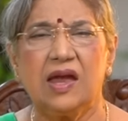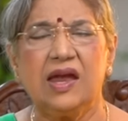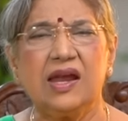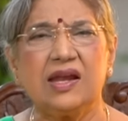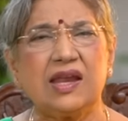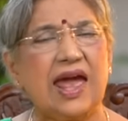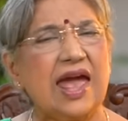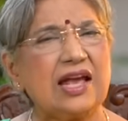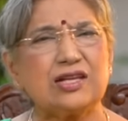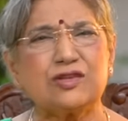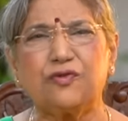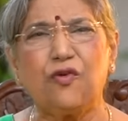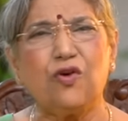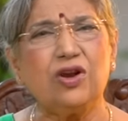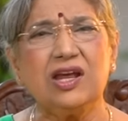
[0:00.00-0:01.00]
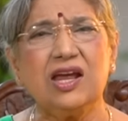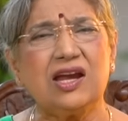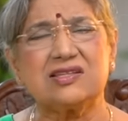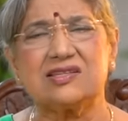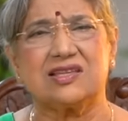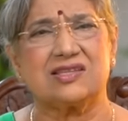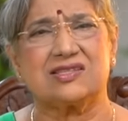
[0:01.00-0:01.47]
It
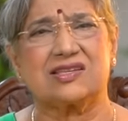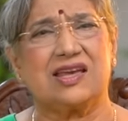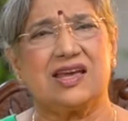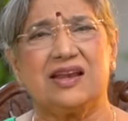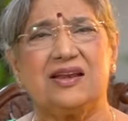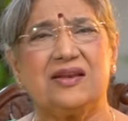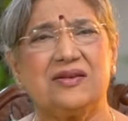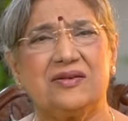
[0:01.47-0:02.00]
exfoliates the skin